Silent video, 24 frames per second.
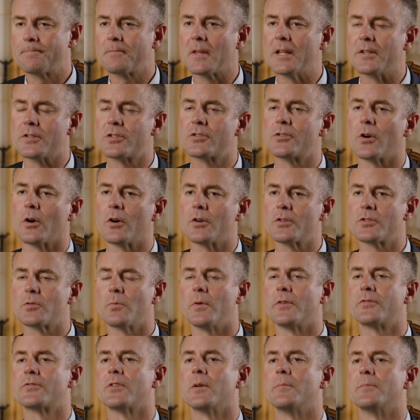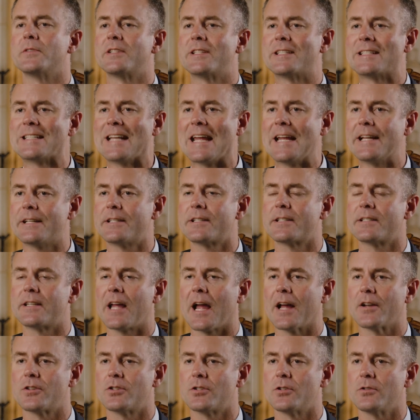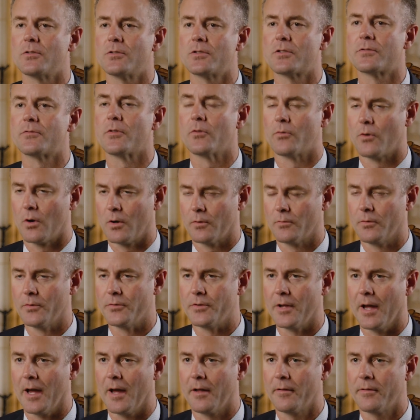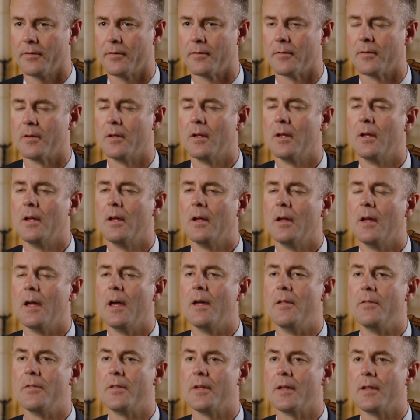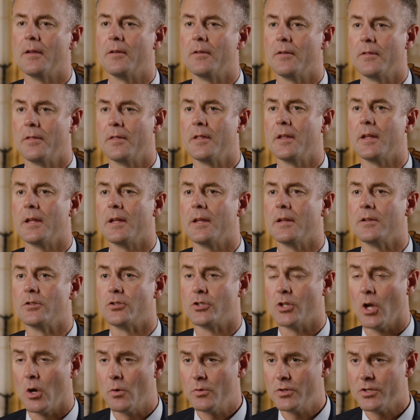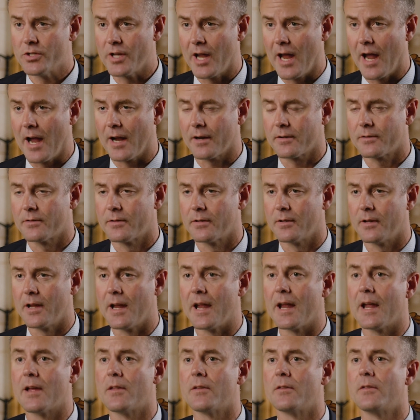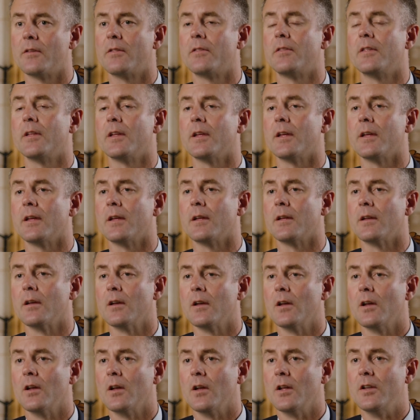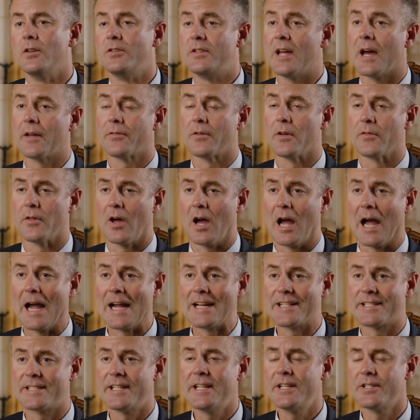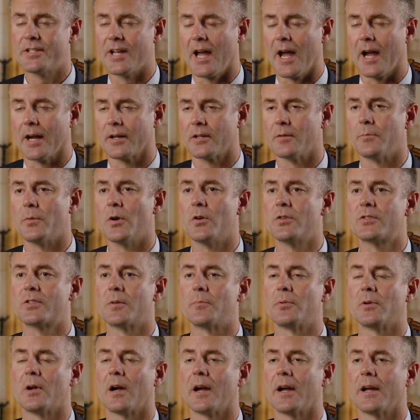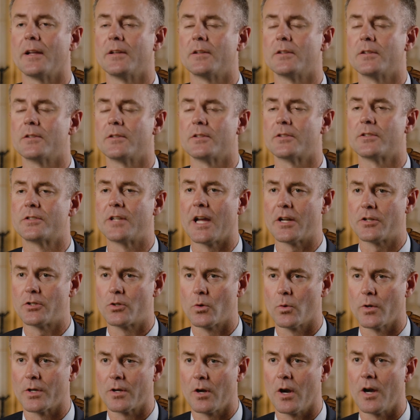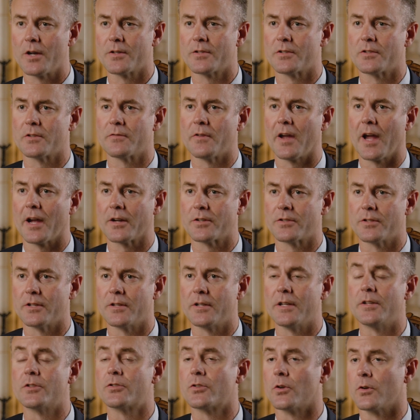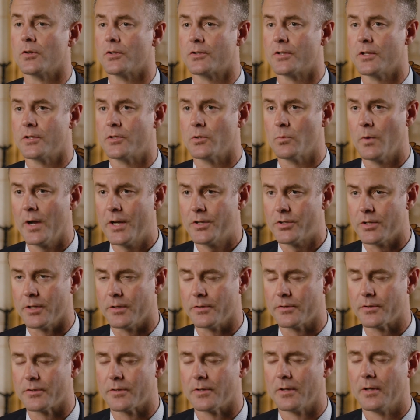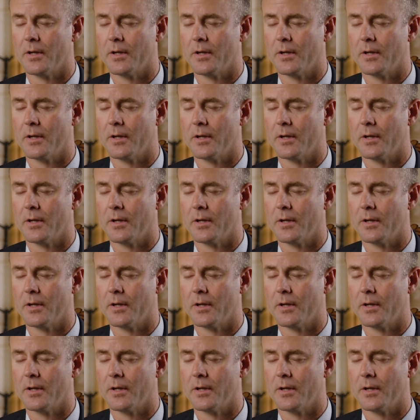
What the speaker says: It starts with some state statutes for wrongful death, and then the Jones Act and the Death on the High Seas Act both supplied statutory causes of action in certain situations.